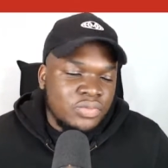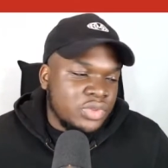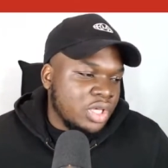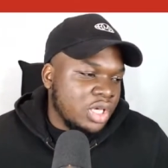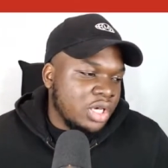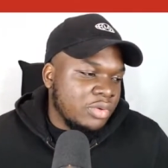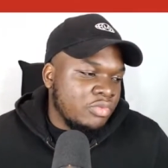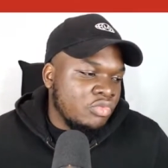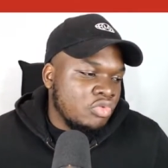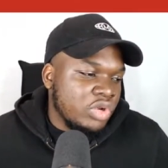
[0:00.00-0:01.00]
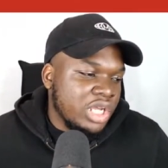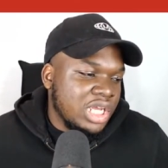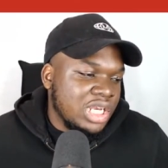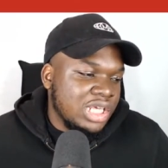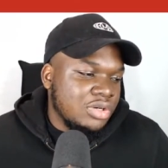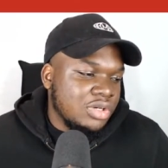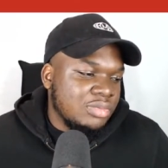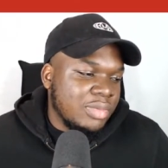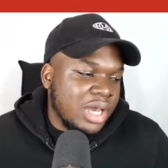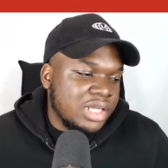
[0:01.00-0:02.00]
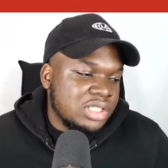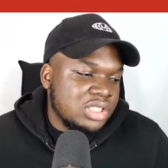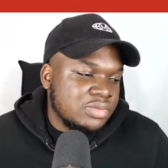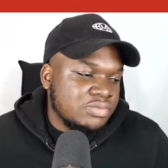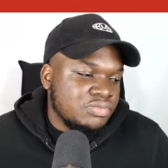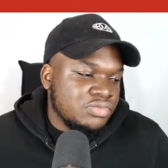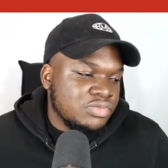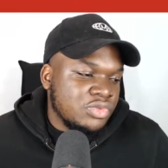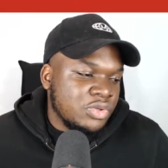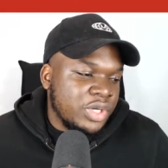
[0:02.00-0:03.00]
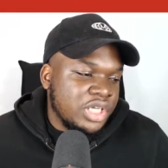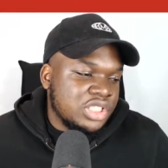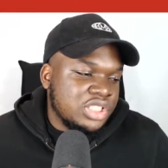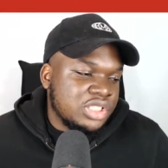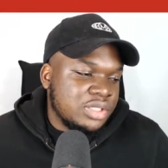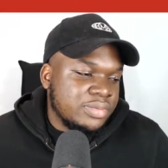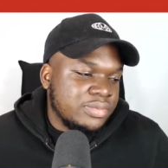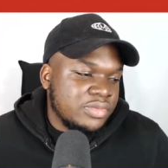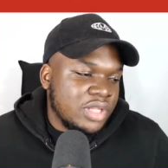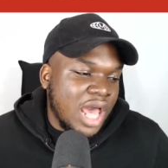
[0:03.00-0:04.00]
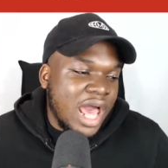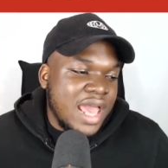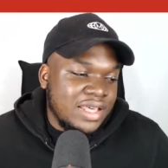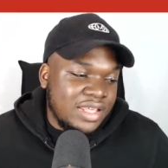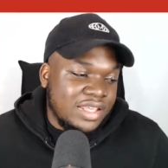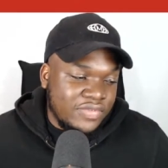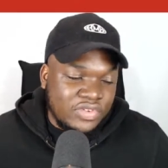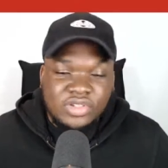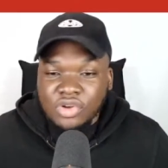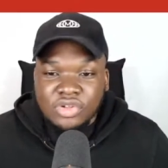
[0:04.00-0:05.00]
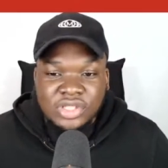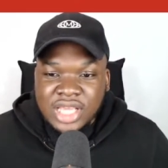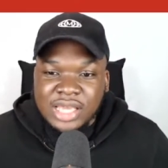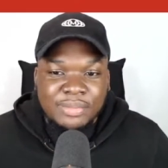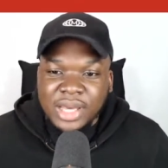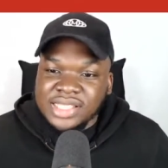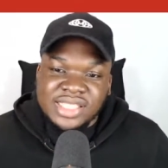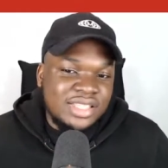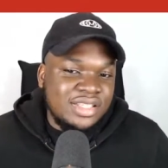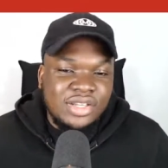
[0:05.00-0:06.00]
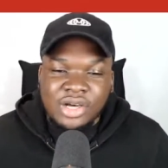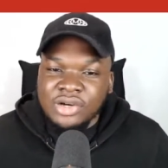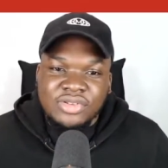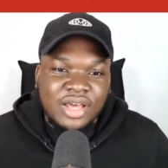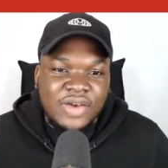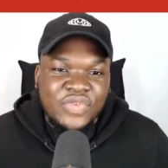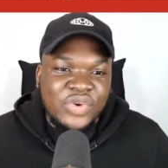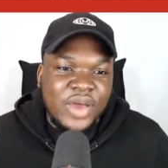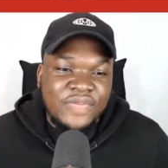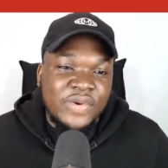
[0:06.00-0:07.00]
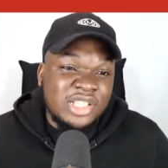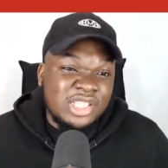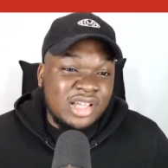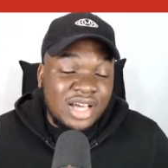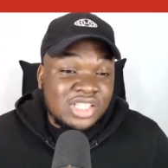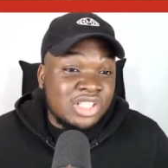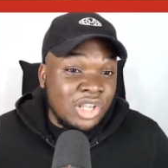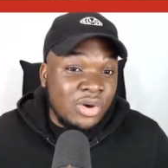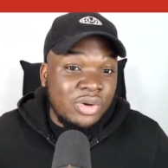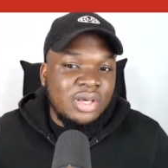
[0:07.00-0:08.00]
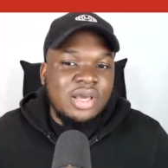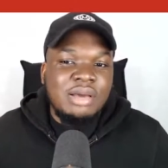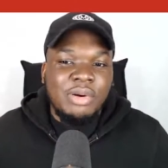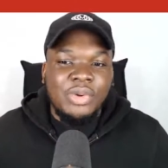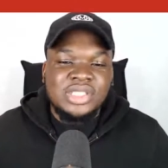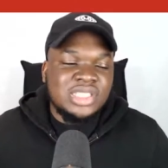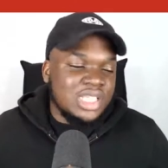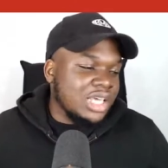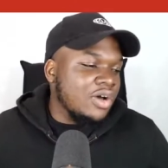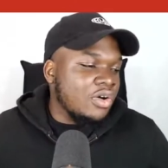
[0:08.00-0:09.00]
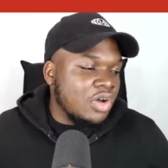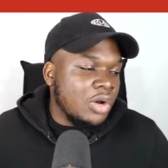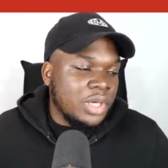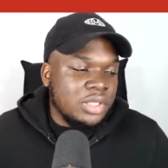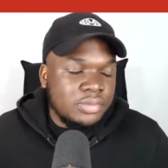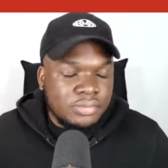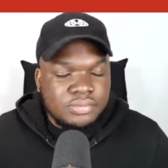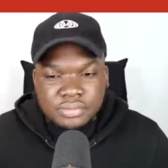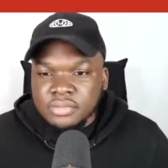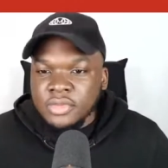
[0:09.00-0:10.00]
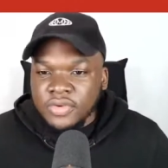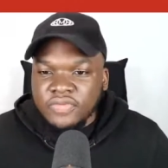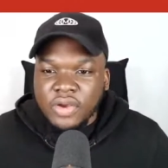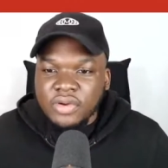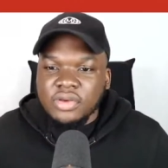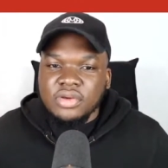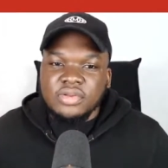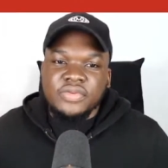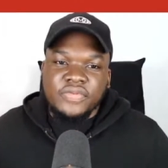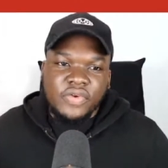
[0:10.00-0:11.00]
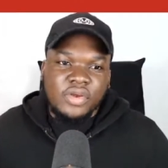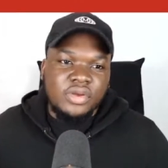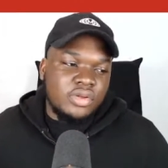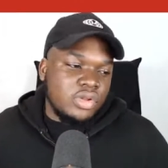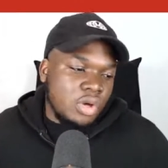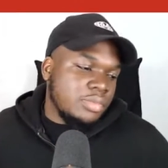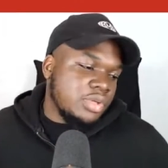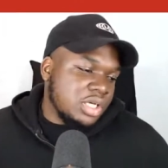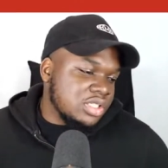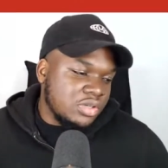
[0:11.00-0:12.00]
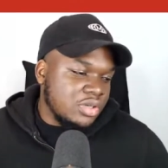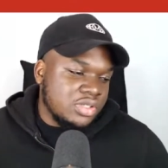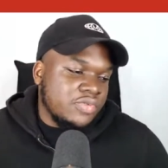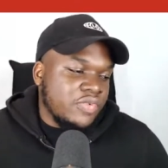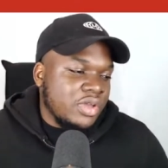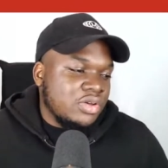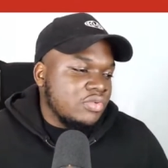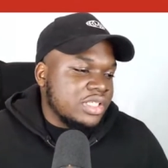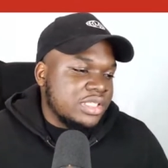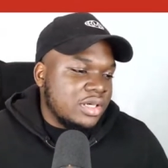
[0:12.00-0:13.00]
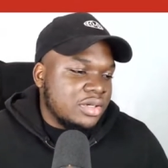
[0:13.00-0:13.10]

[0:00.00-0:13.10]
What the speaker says: Really good match, which I even on tape, I said, I felt it started slow, but once it got going, very good, very good. Noam Dar is a very good wrestler.